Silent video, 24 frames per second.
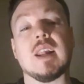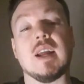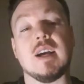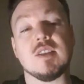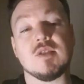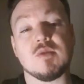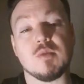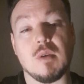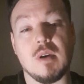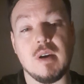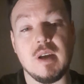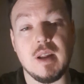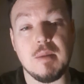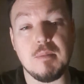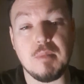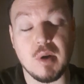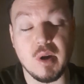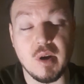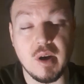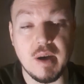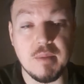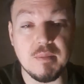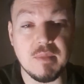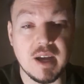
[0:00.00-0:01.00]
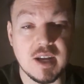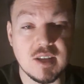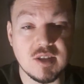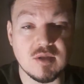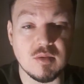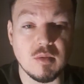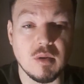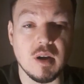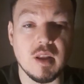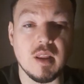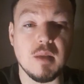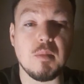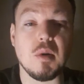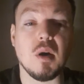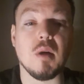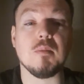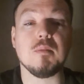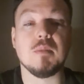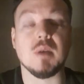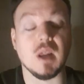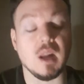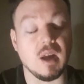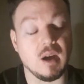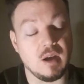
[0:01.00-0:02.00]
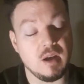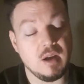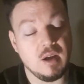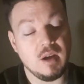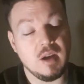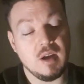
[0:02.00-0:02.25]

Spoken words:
That's why they buy them, that's why they're popular.